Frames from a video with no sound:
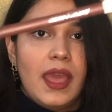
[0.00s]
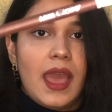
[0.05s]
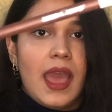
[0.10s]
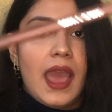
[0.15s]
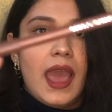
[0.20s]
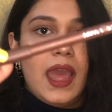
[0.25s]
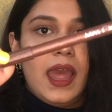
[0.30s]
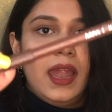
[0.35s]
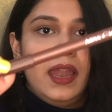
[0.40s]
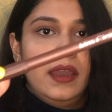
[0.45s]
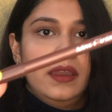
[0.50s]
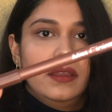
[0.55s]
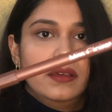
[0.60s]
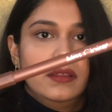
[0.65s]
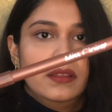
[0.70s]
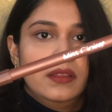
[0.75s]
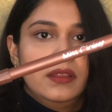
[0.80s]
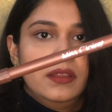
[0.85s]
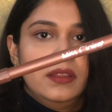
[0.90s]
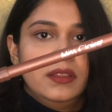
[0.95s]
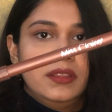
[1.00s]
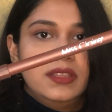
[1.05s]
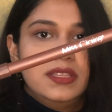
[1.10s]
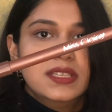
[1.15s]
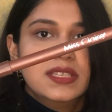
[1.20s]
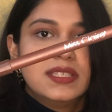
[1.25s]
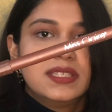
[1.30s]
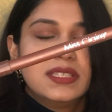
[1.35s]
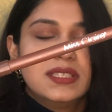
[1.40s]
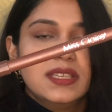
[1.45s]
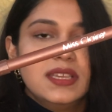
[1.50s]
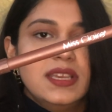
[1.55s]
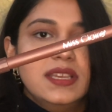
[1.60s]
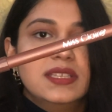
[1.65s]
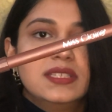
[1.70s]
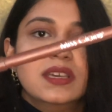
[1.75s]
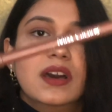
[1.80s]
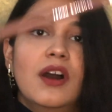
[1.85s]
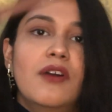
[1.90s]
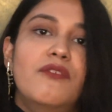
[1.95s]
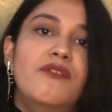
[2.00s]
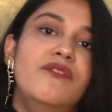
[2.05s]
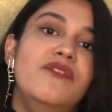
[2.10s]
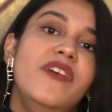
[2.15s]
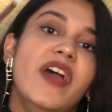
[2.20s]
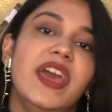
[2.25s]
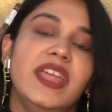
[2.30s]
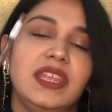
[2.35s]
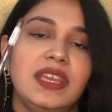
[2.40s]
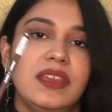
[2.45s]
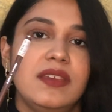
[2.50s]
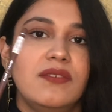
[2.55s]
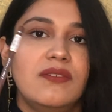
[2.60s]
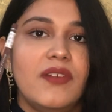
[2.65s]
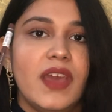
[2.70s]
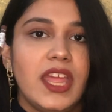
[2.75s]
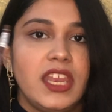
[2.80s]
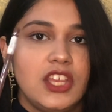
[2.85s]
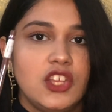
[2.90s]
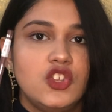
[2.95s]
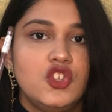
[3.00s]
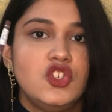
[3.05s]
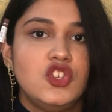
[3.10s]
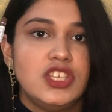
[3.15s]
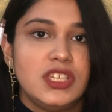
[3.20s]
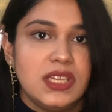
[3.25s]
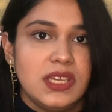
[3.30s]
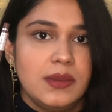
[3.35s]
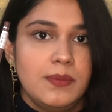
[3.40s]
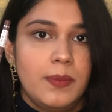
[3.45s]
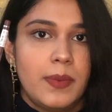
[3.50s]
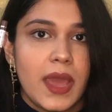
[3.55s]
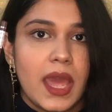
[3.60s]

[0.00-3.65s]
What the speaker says: and this is a very cheap